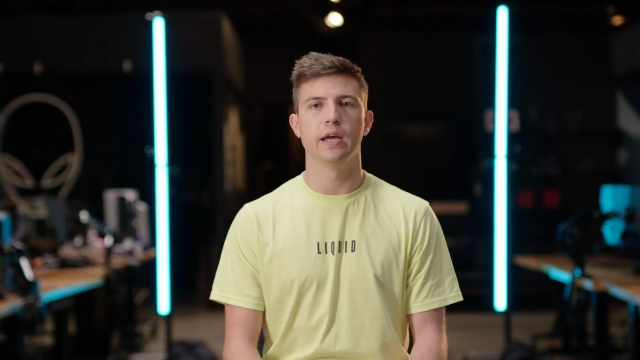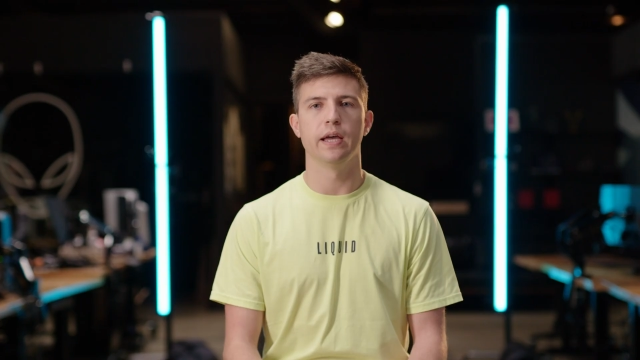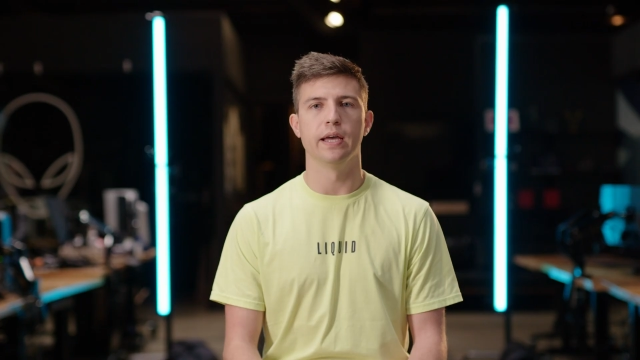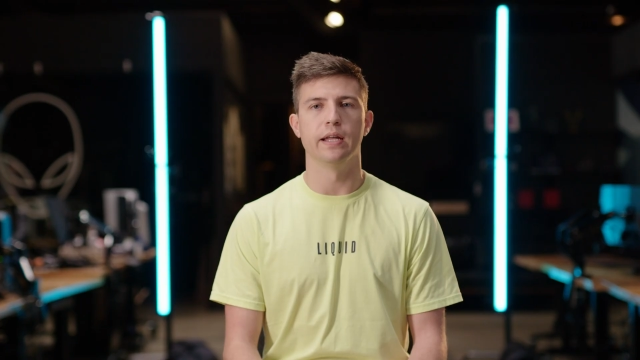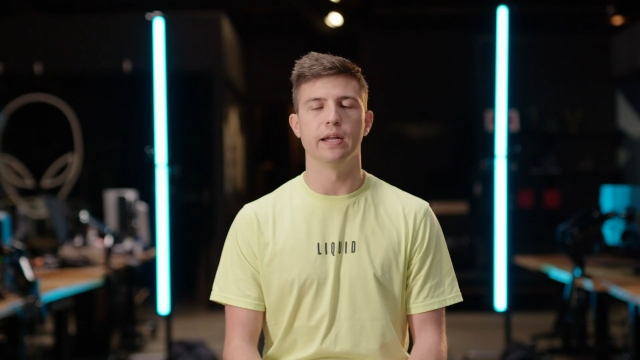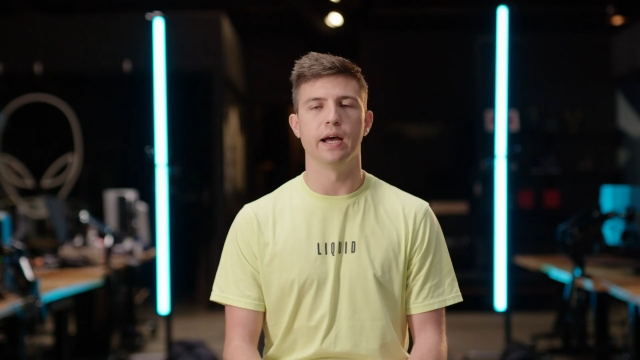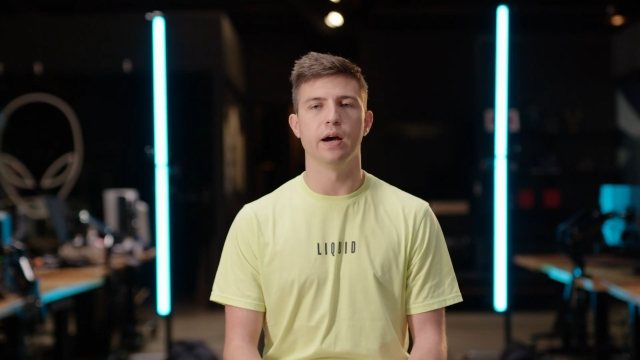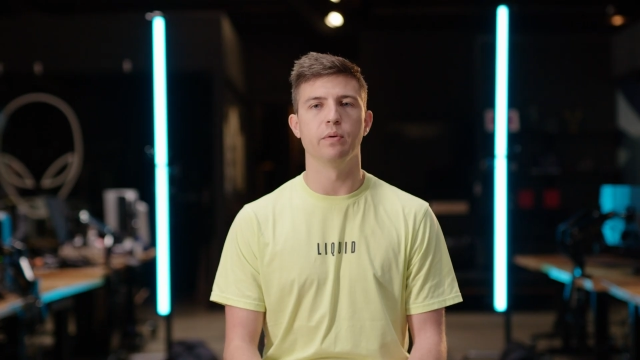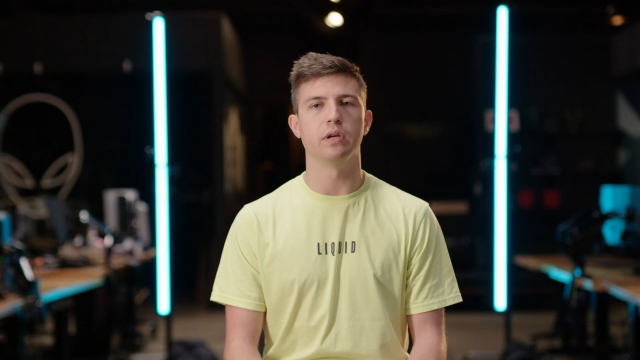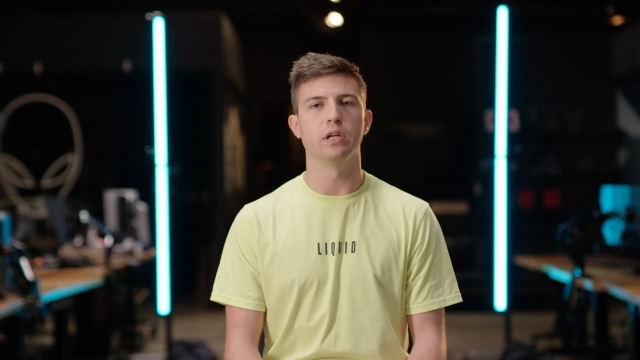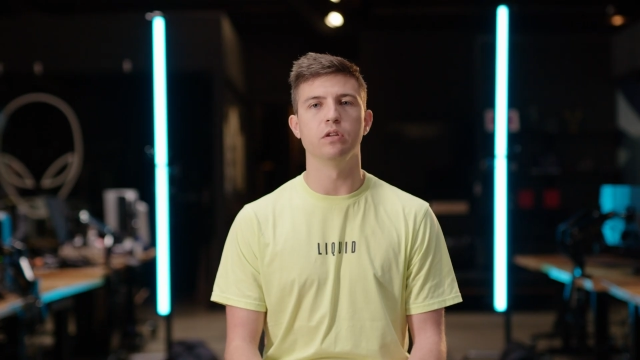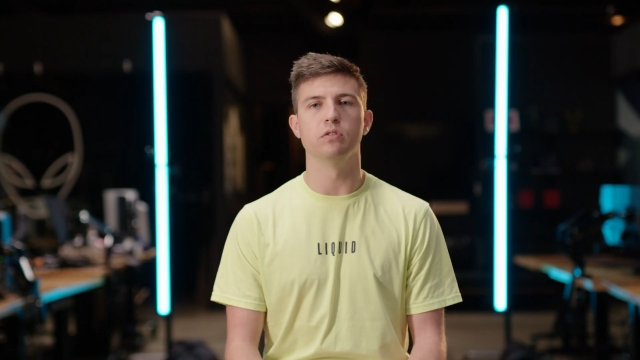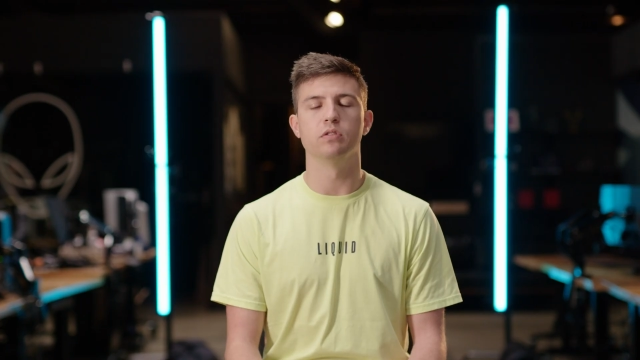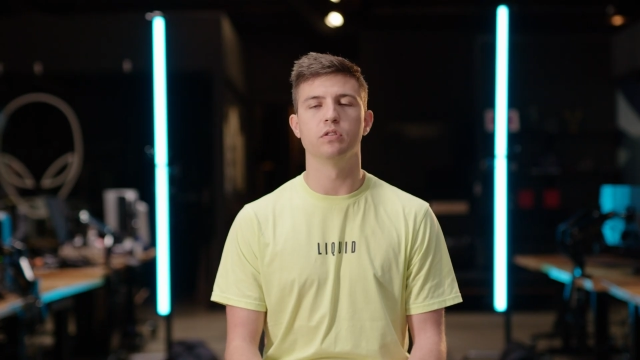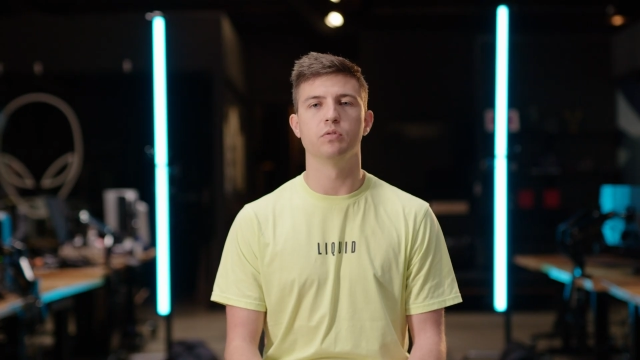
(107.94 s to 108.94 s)
and how we
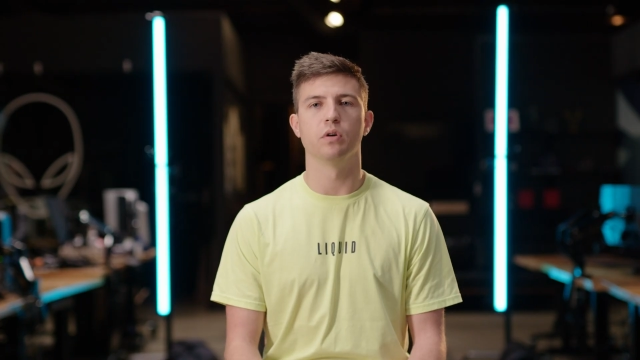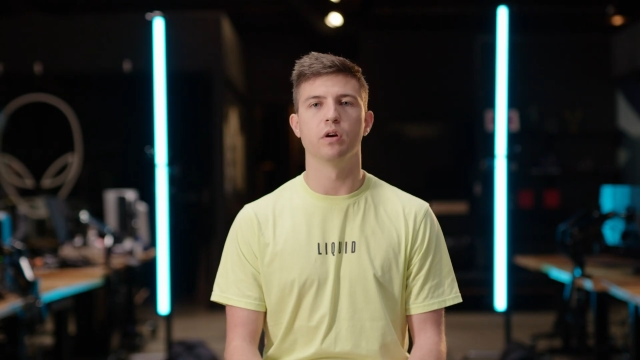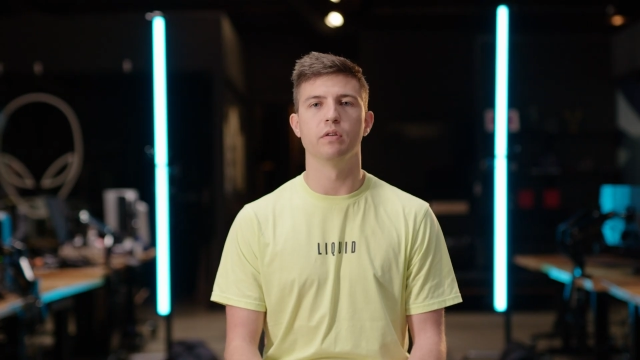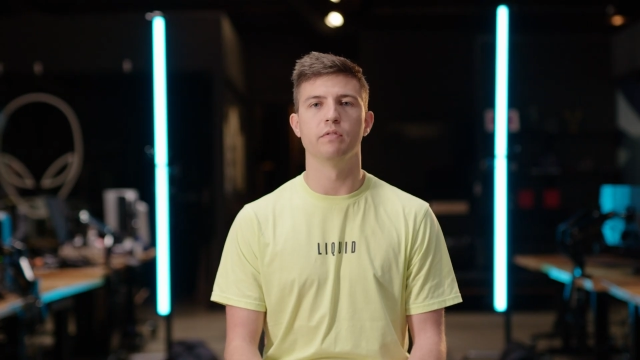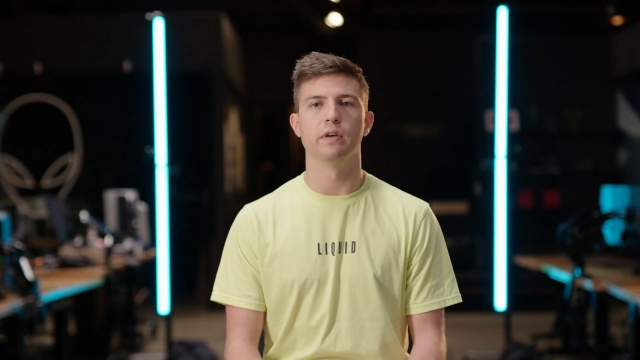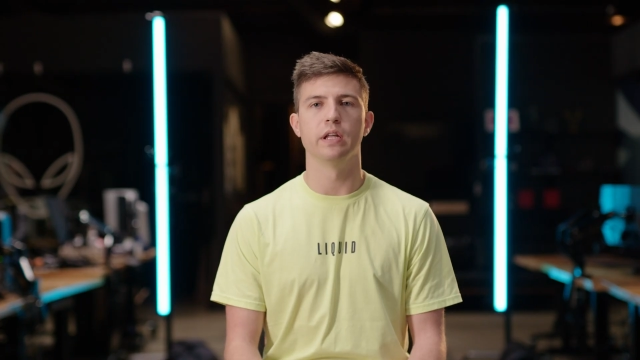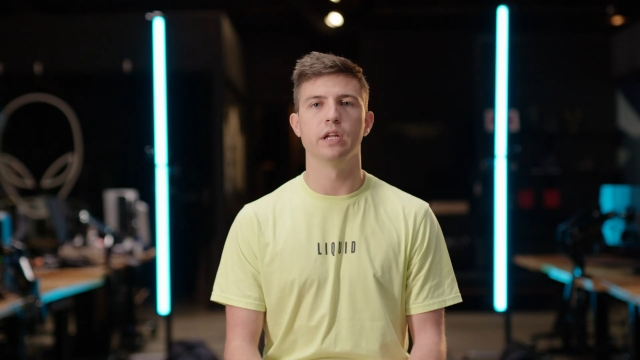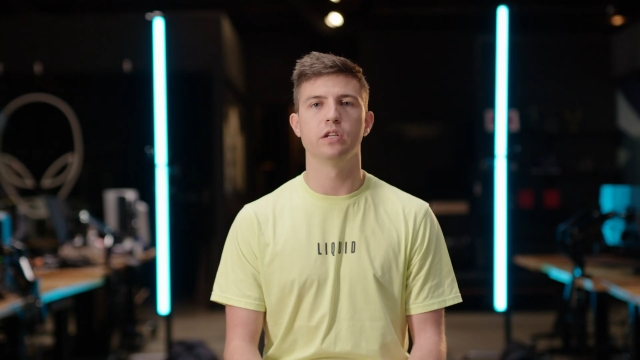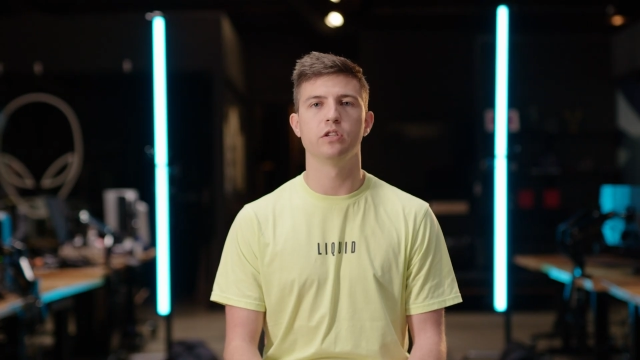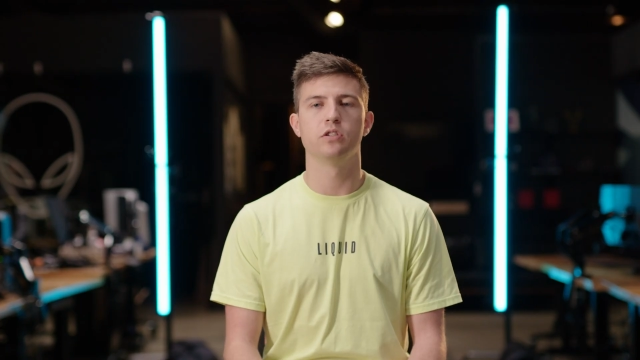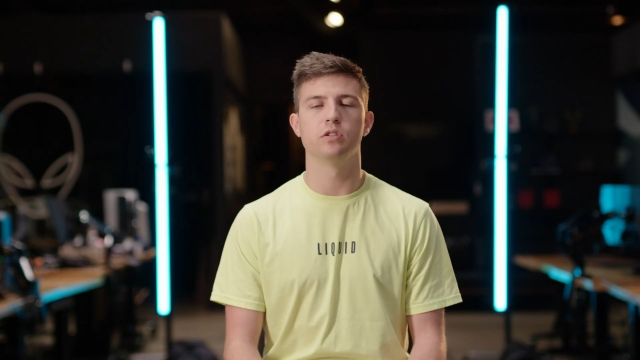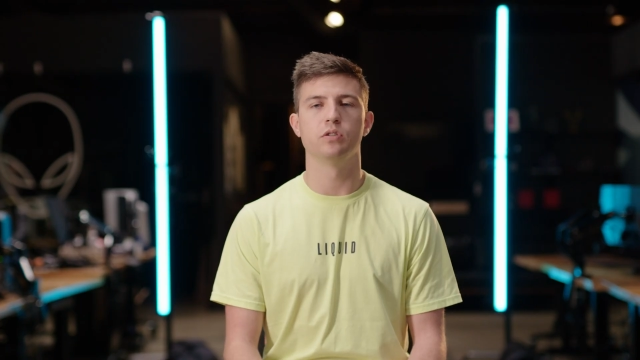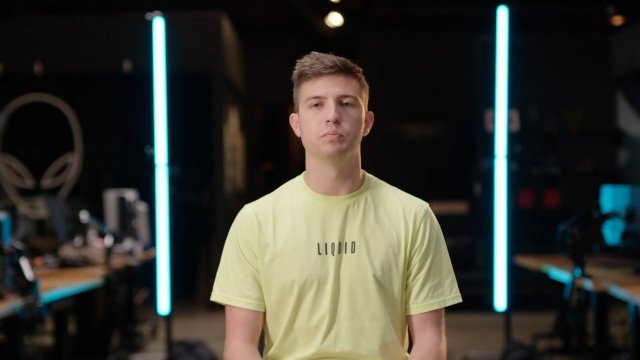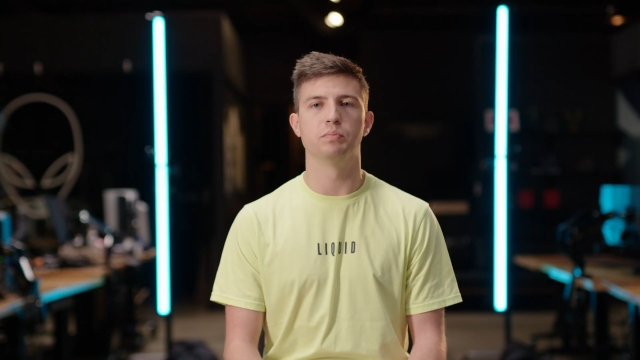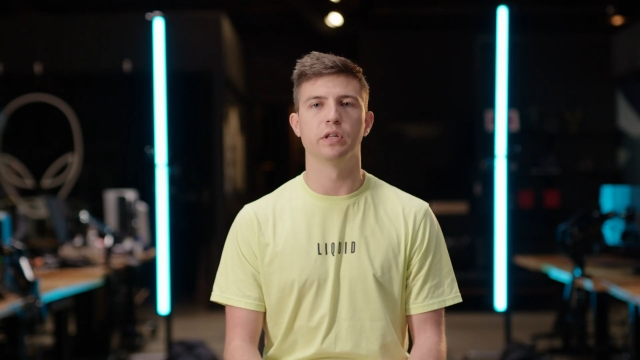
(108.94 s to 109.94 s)
can use it to our advantage
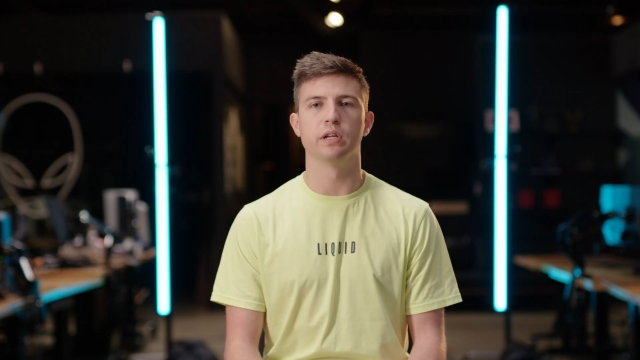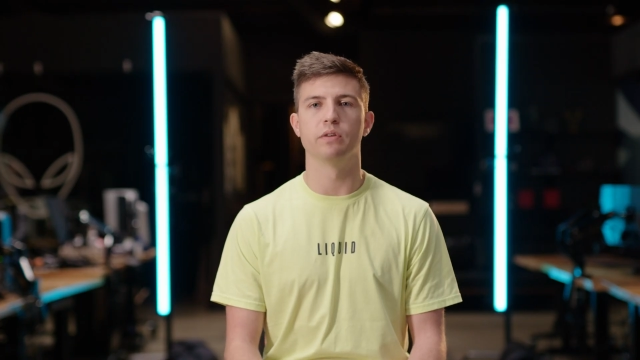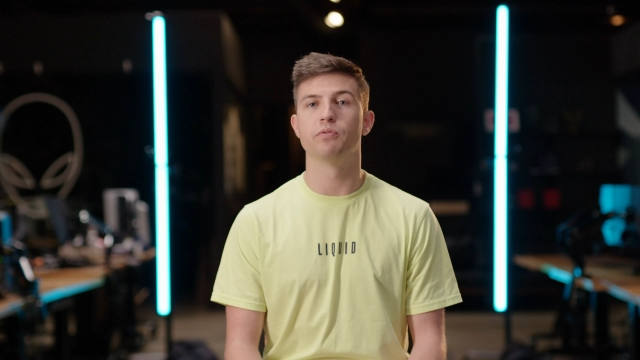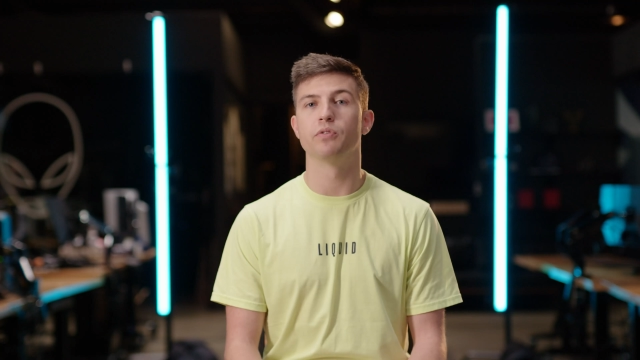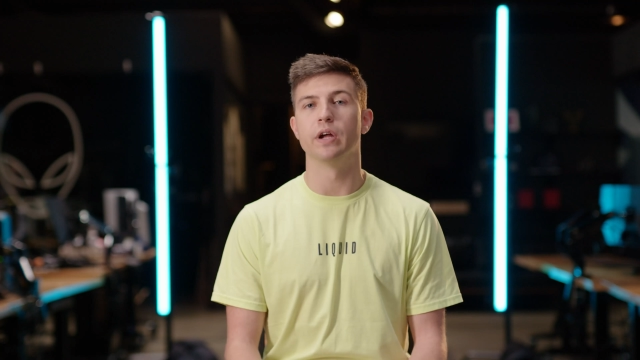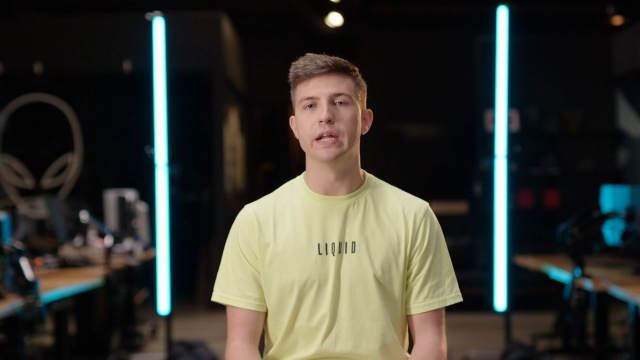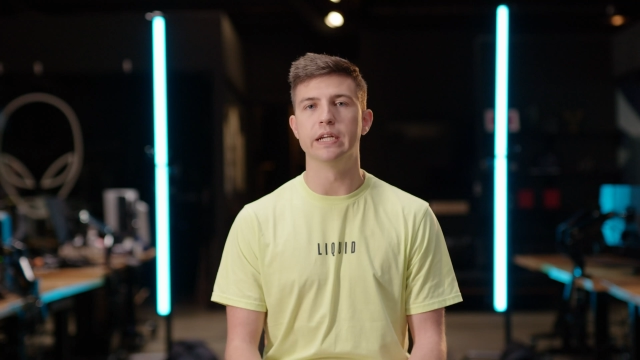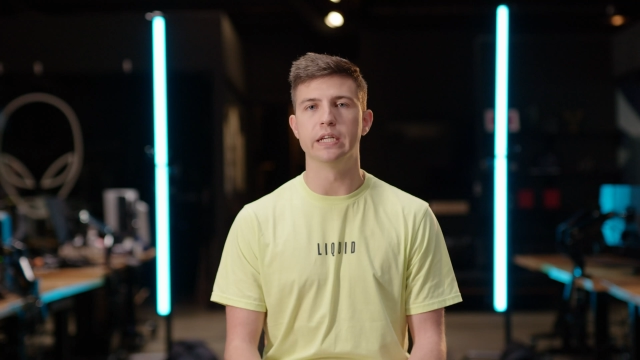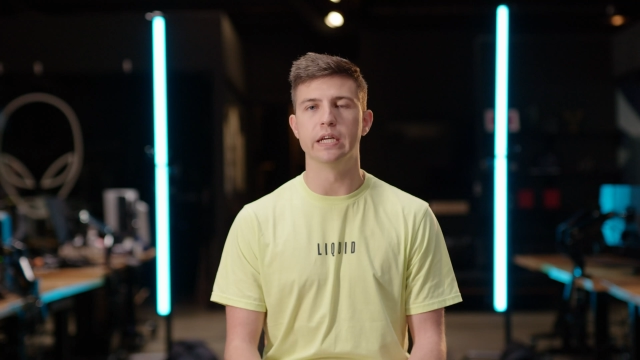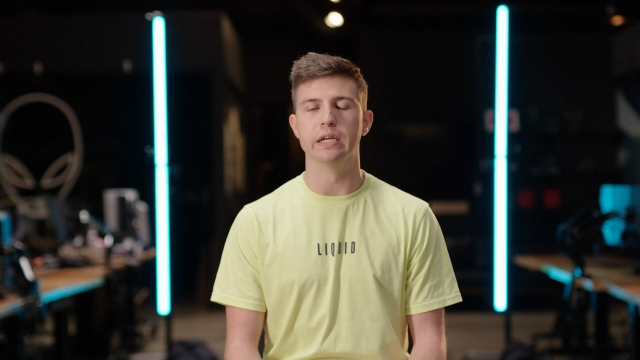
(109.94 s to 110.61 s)
to plan for end